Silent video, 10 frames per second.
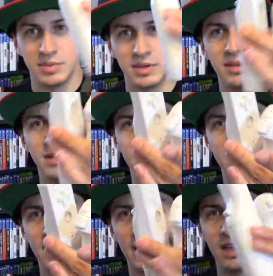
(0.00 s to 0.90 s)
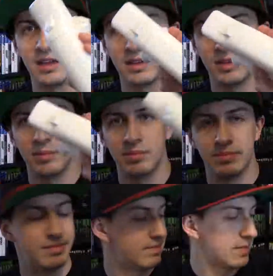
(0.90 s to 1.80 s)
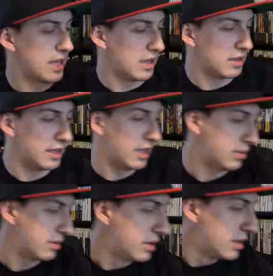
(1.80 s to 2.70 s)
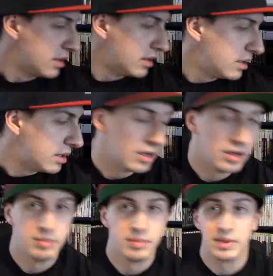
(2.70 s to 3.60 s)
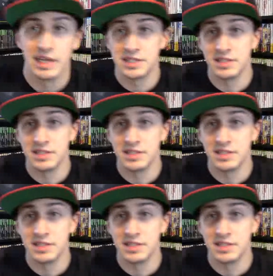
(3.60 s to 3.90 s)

but nothing that I can't clean out. Each of